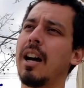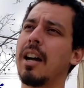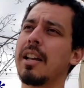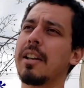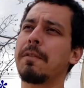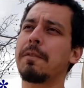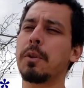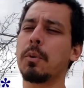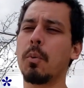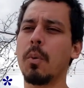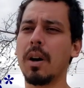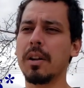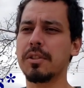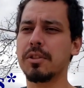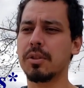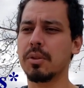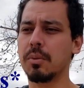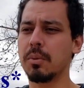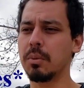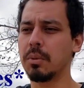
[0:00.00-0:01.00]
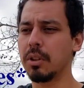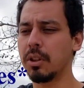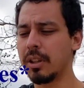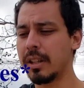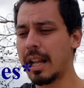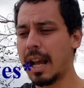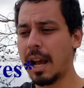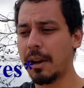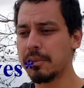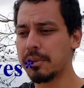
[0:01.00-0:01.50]
If you want to
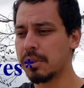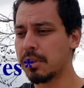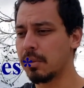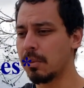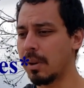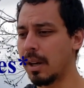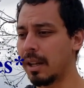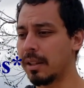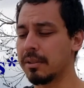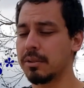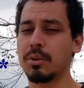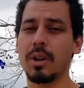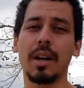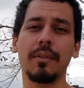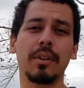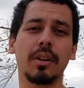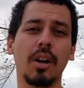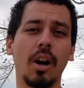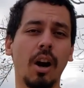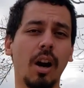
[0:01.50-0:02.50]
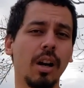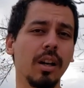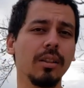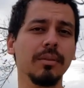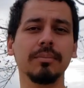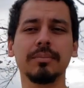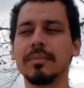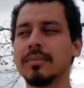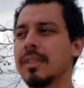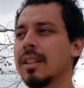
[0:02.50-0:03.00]
learn how to drive a
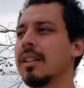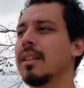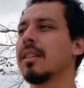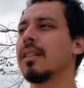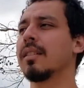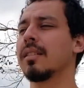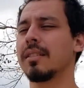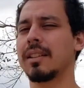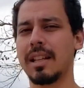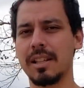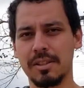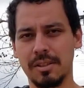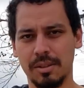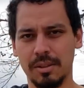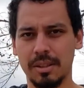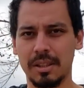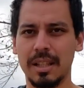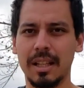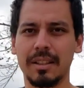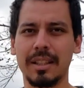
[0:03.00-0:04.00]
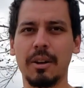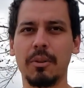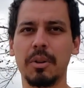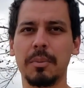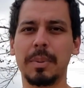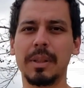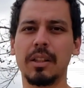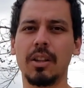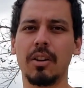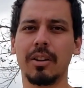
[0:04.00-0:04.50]
car, that
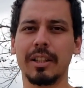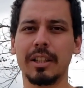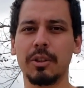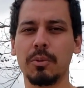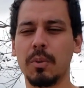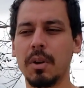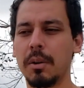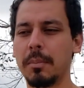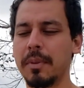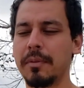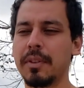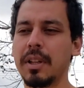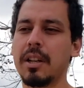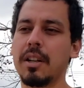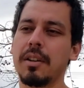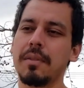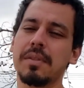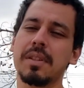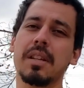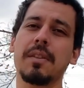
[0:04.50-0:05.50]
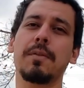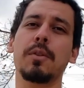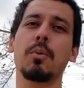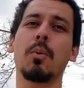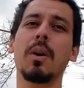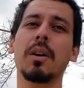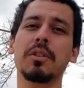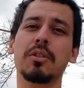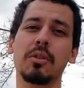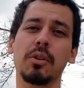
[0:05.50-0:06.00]
would belong in the realm of narratives. If you
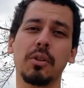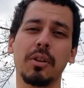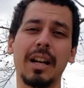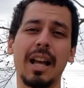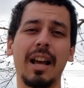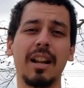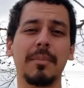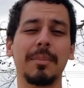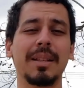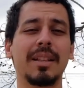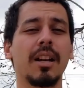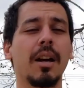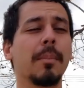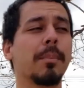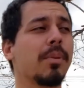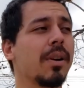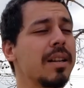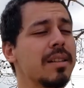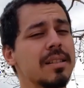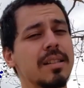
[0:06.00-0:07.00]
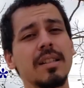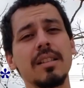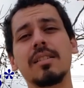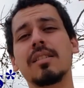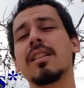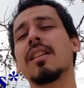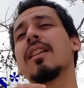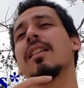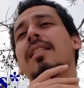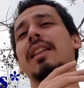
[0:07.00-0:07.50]
want to learn how to become
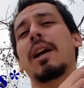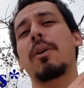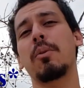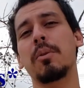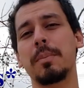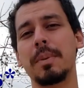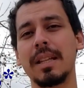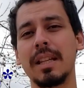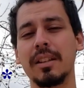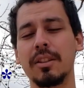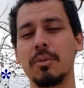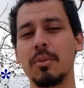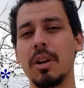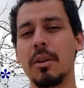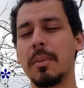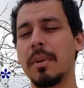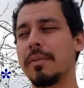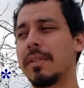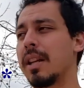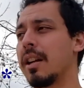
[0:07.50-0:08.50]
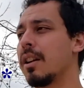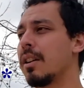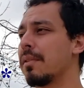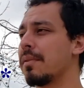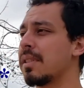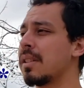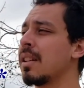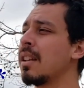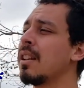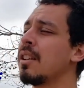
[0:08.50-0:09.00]
president, that would be in the realm of
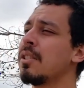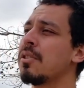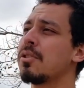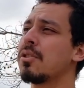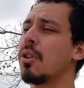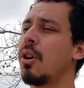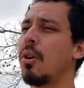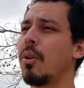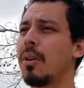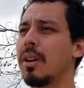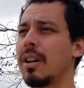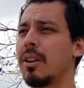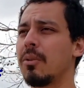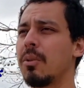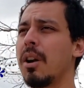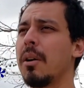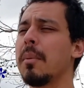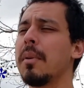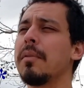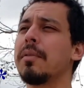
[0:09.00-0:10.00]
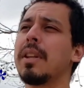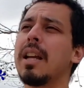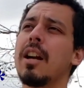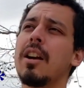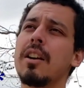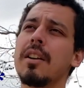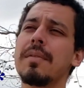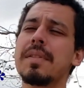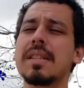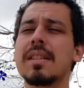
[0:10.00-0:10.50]
narratives. So realm of
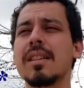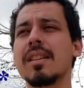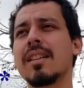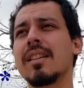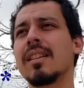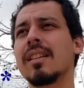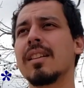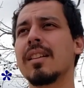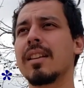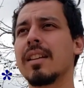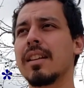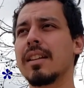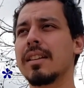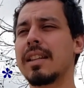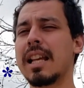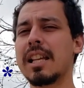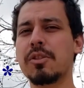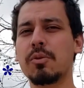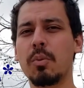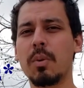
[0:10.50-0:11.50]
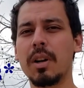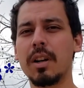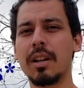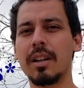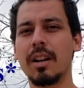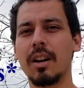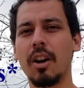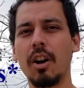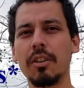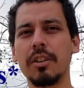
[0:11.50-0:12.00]
narratives, that's
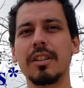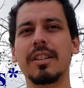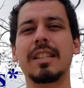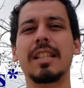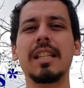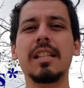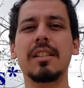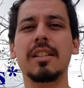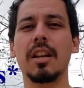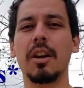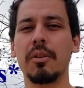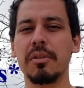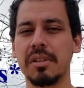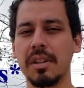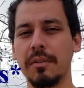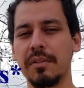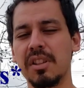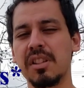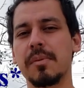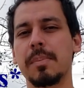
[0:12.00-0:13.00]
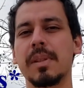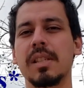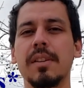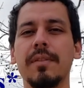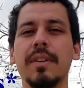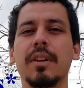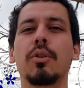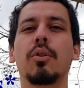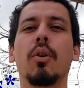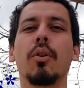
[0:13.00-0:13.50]
where all the details of the
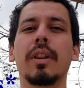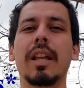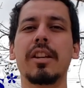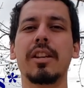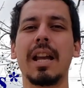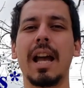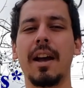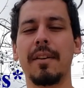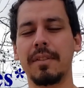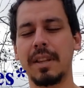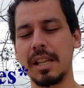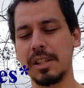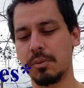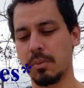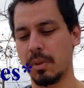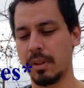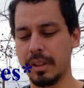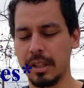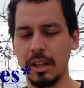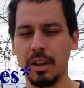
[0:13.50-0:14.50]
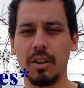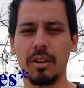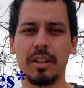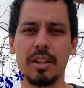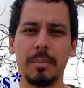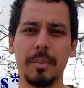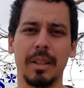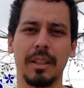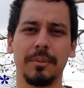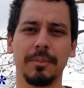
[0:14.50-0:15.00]
specific goal that you have, that's where they all
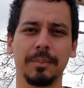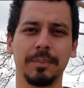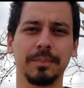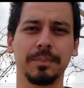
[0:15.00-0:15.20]
come in.